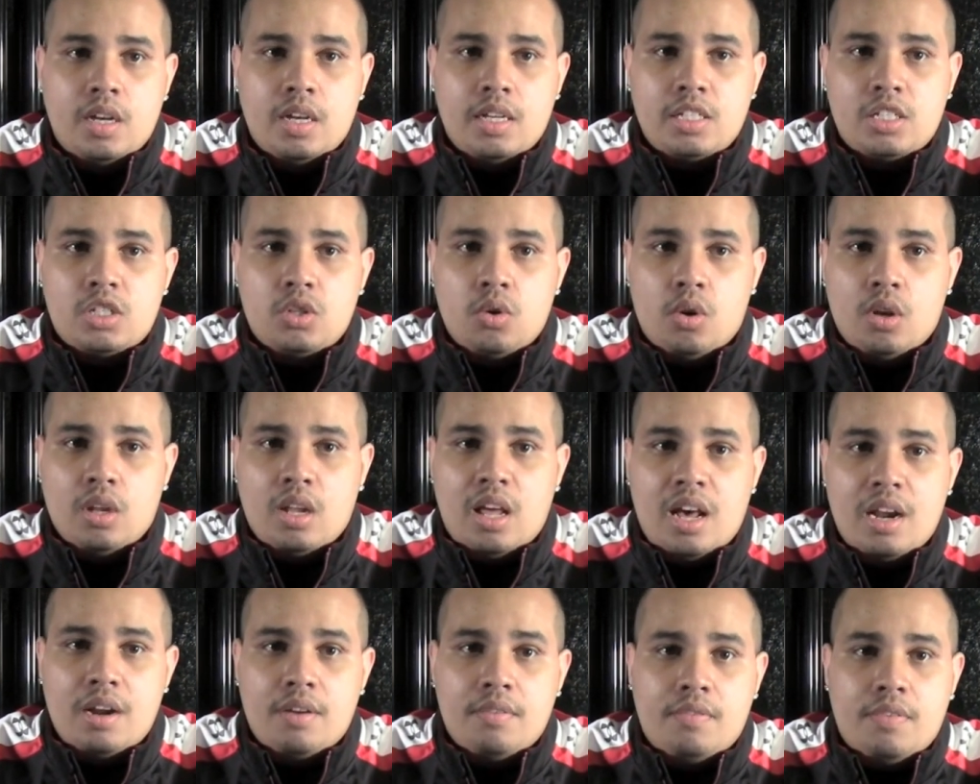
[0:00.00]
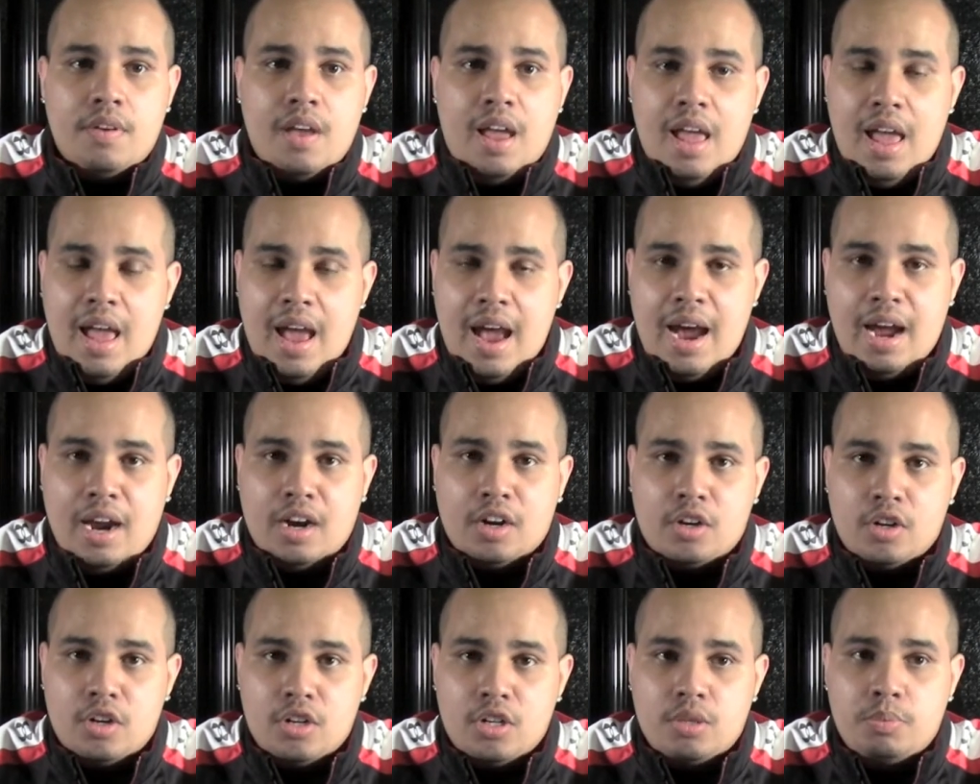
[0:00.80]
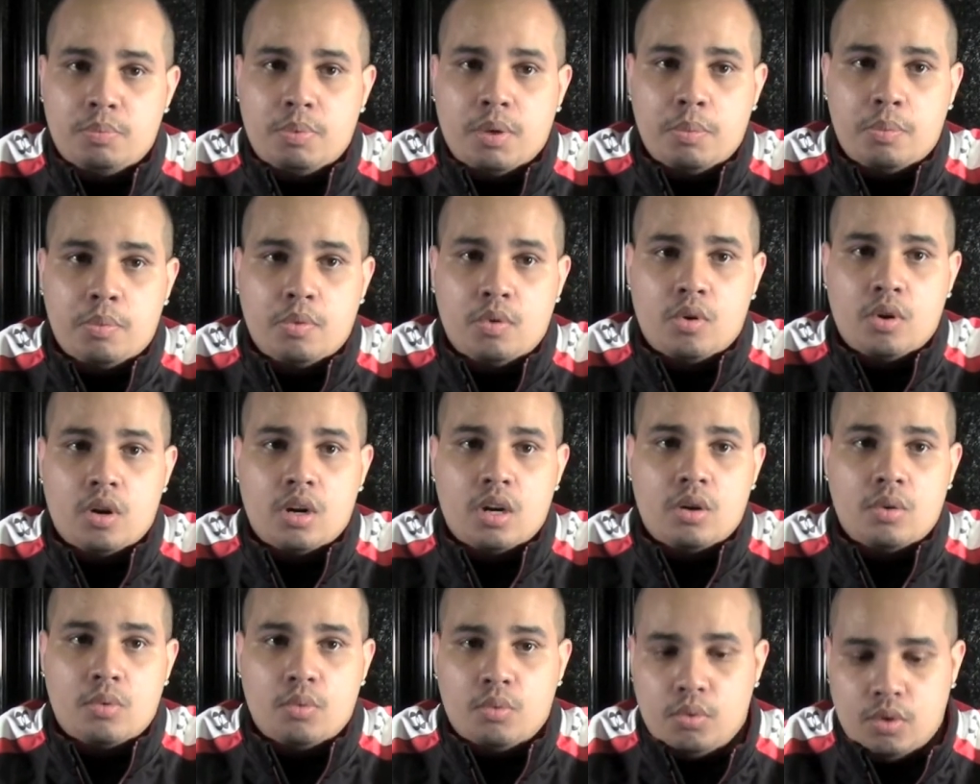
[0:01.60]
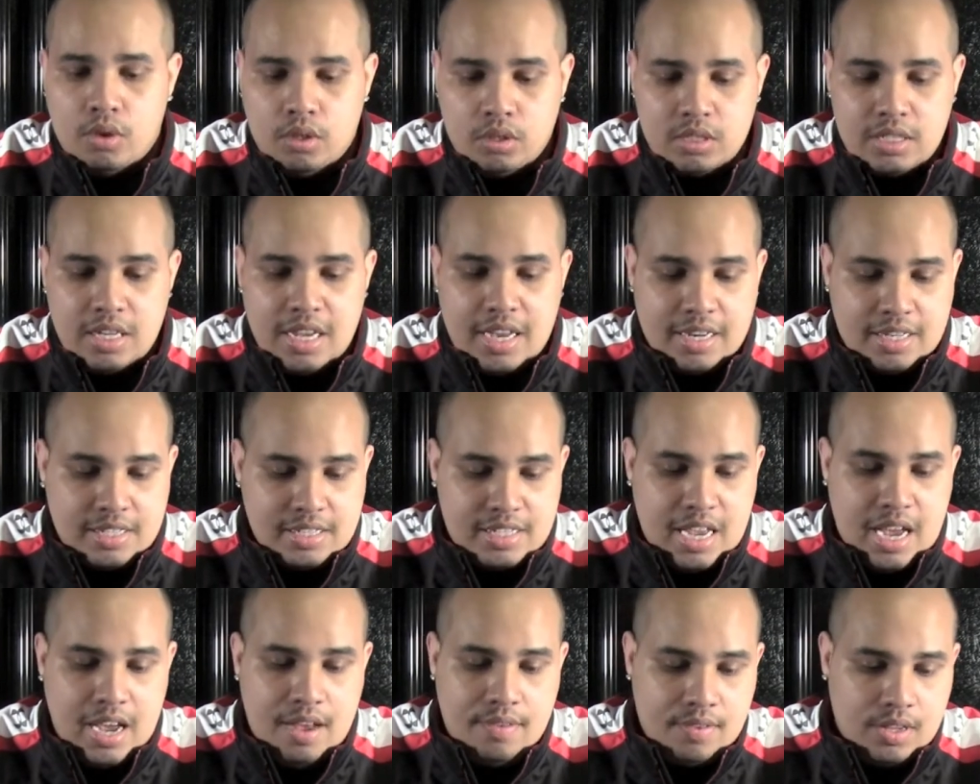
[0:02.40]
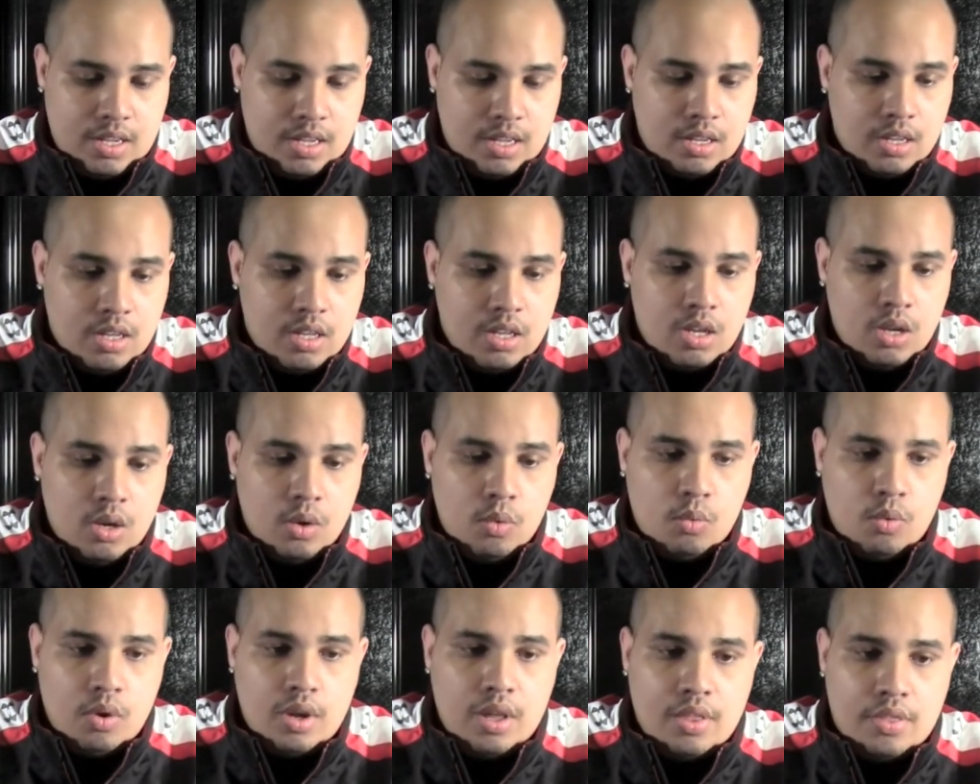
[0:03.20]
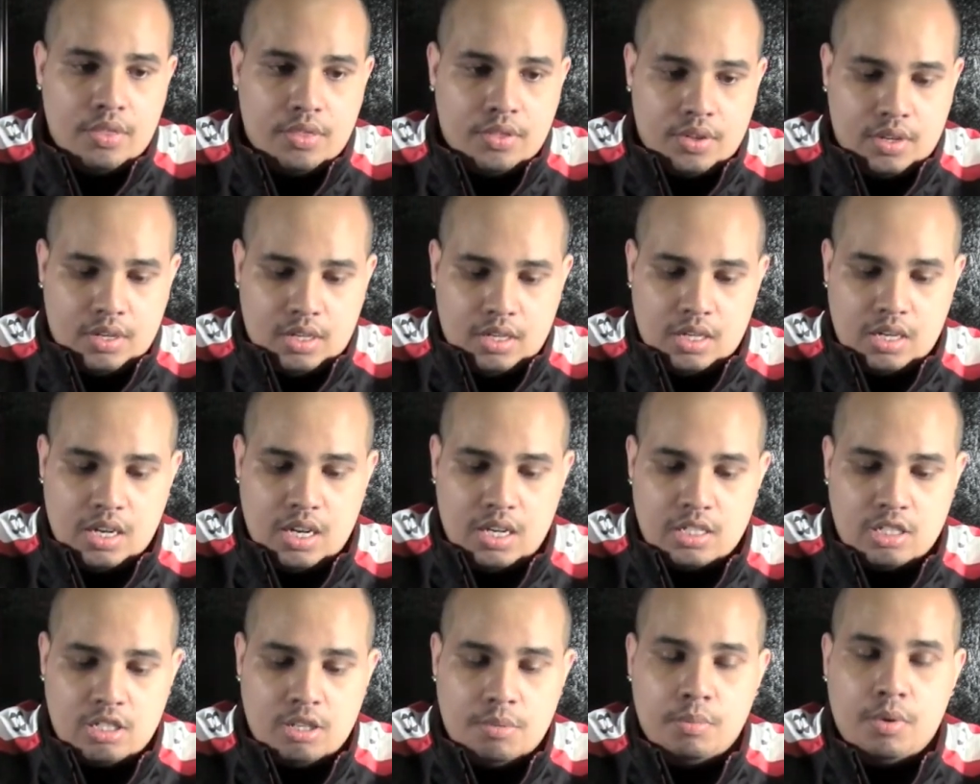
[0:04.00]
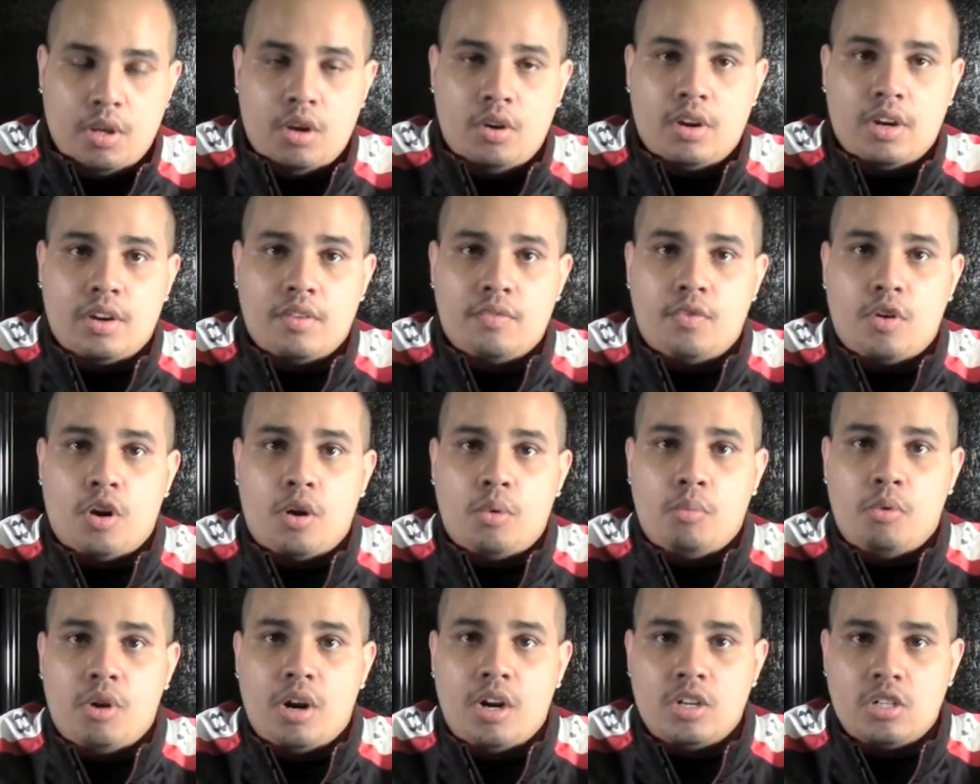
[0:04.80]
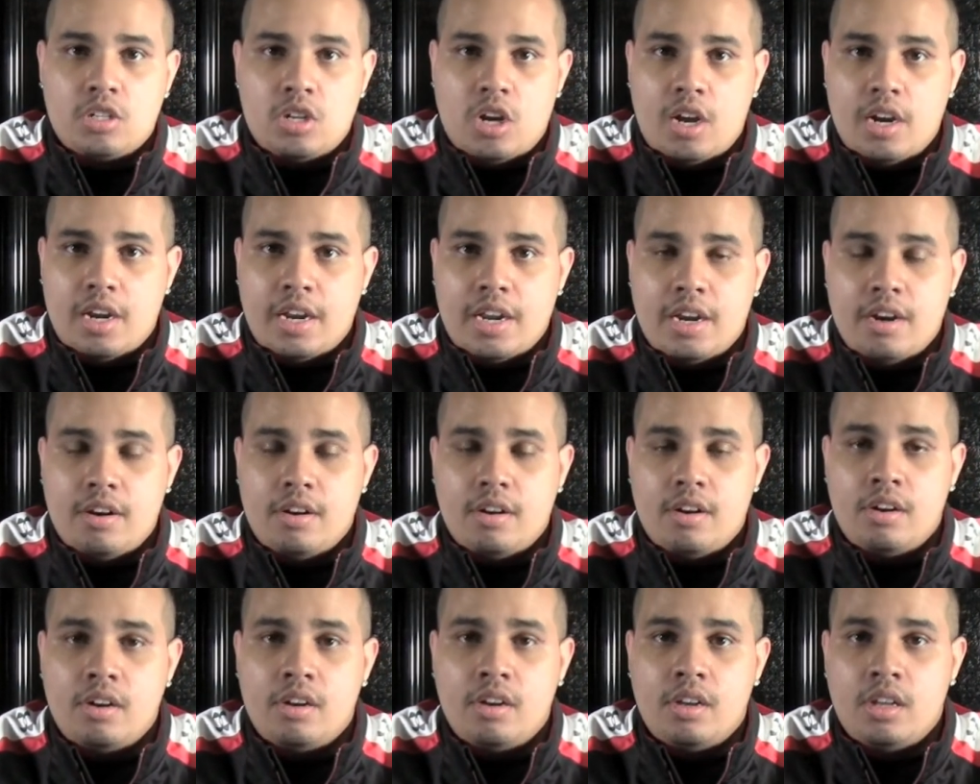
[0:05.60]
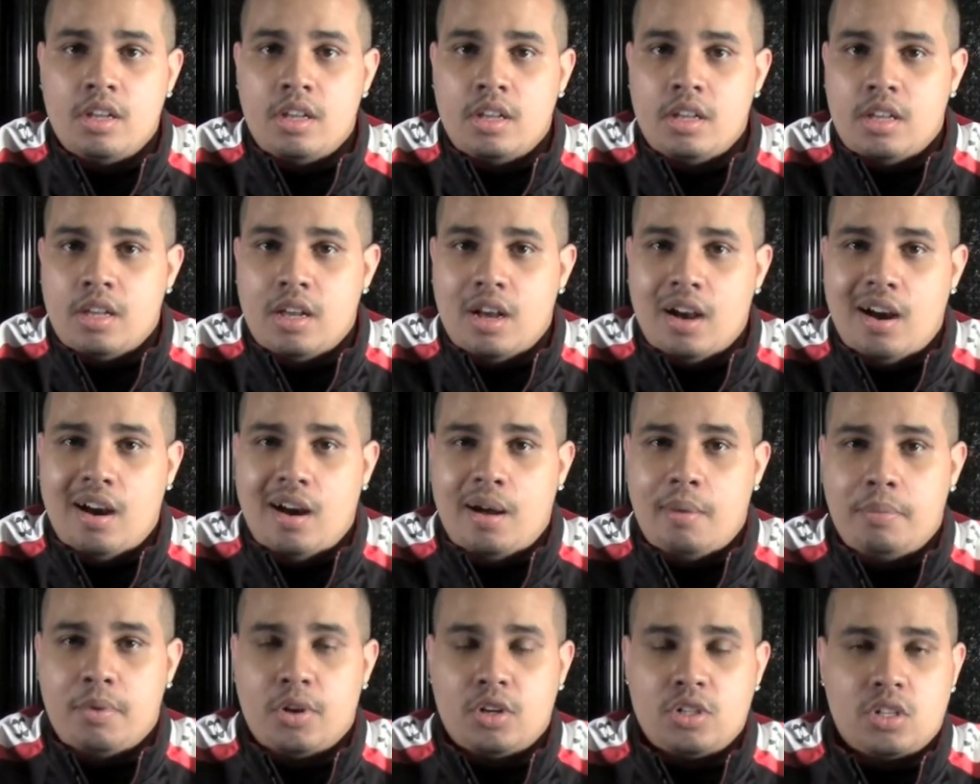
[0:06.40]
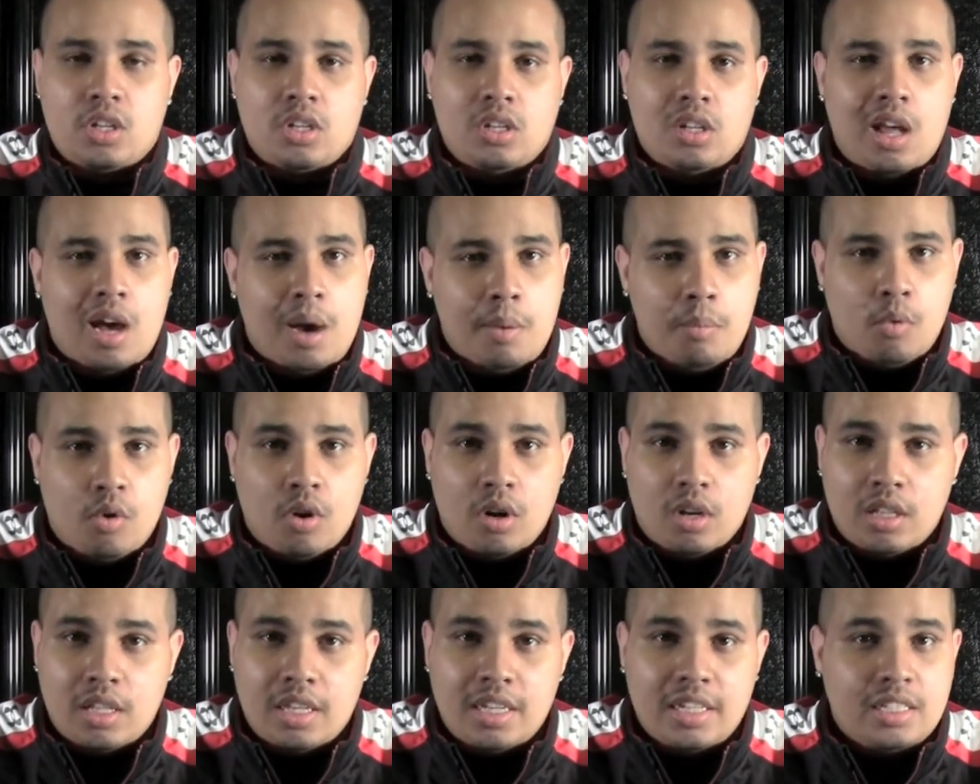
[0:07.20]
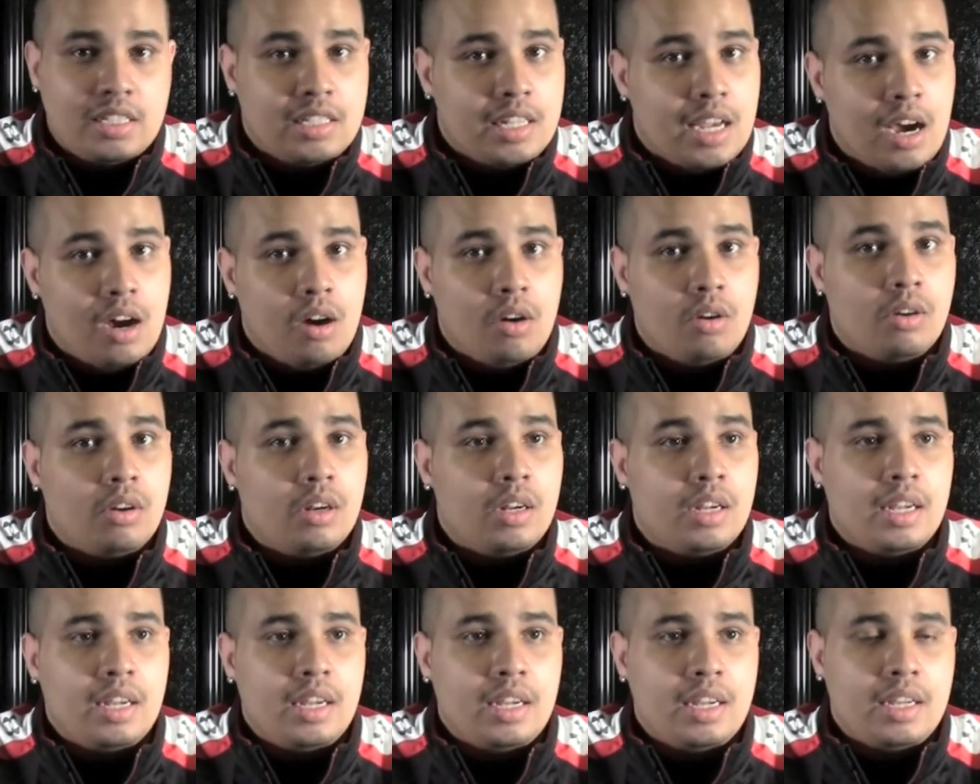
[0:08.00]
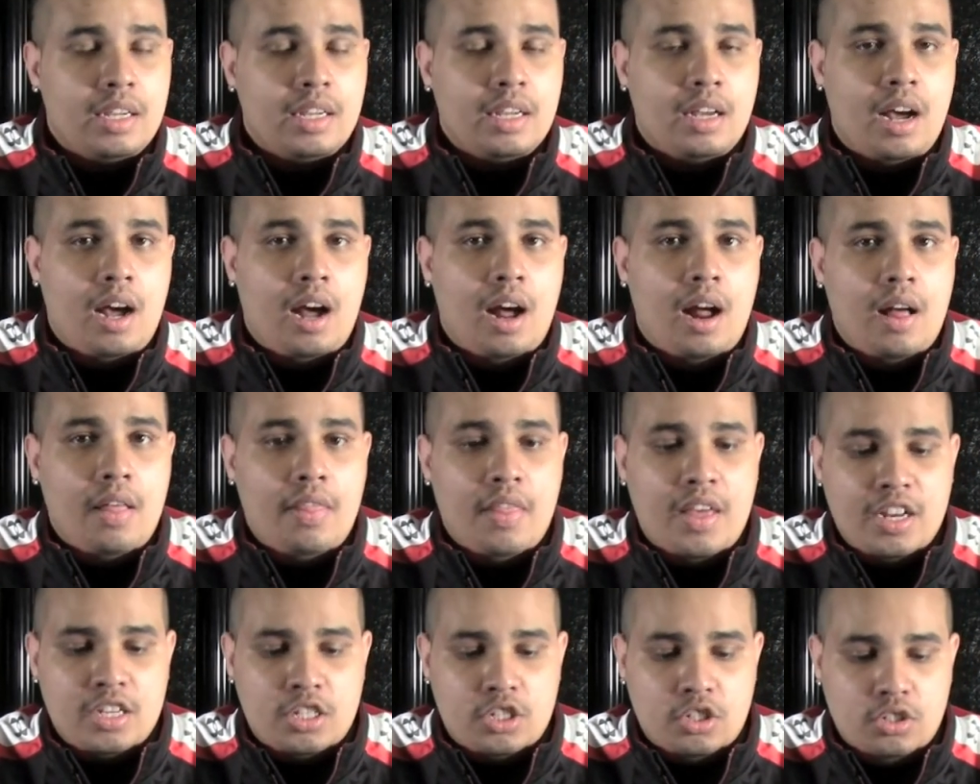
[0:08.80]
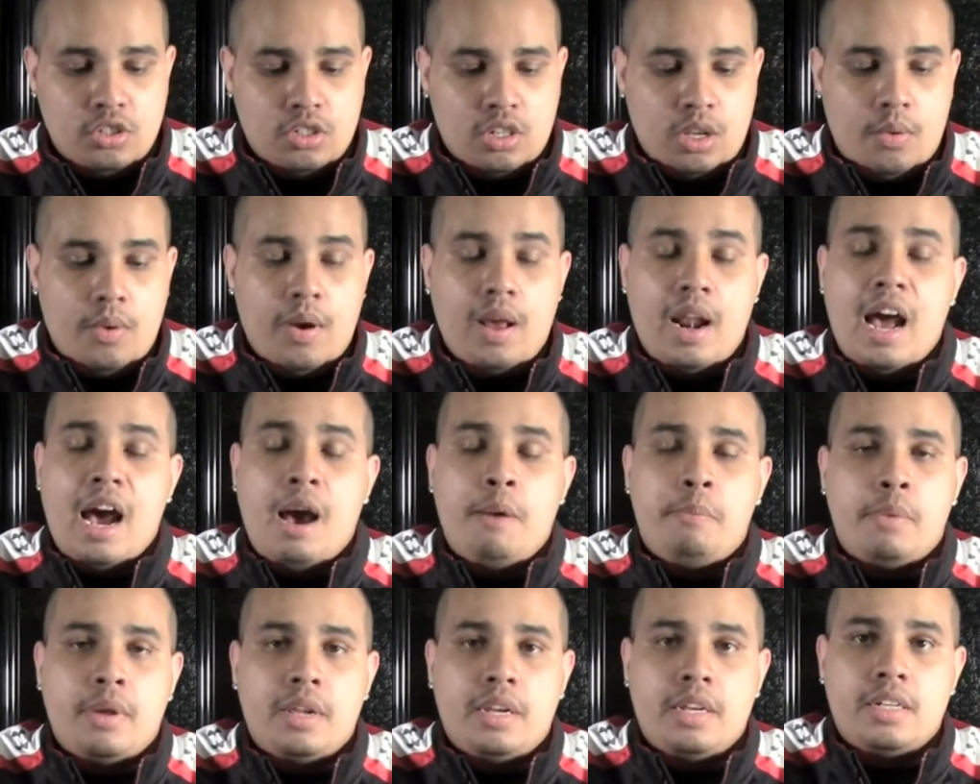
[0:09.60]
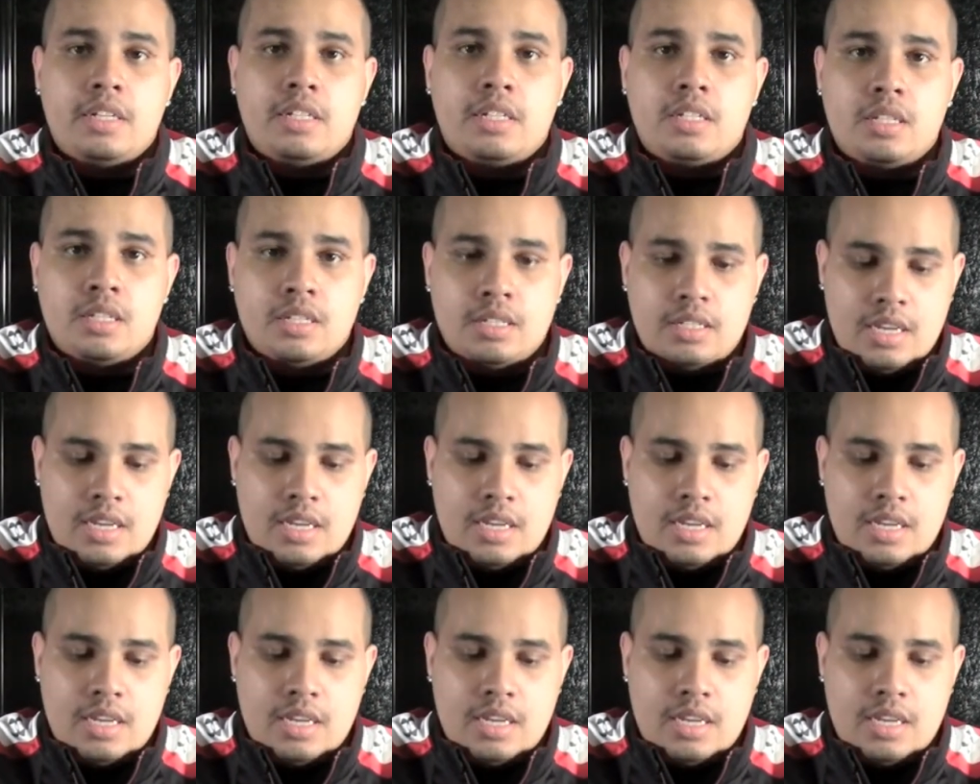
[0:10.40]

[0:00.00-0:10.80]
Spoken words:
So a lot of hackers, people who are real tech savvy with custom loading firmwares on here. There's a lot more leaks out. That's usually what happens.